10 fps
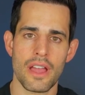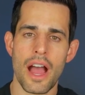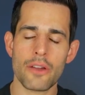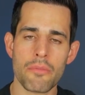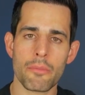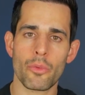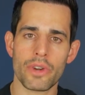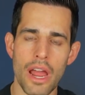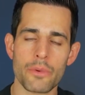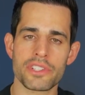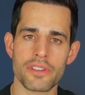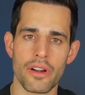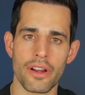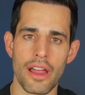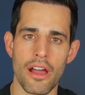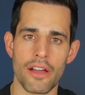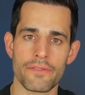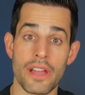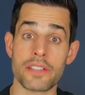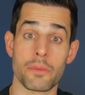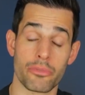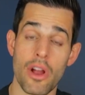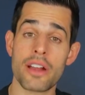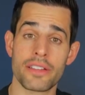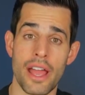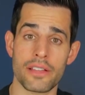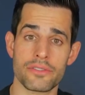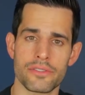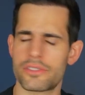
I remember when I was starting off as a broadcaster.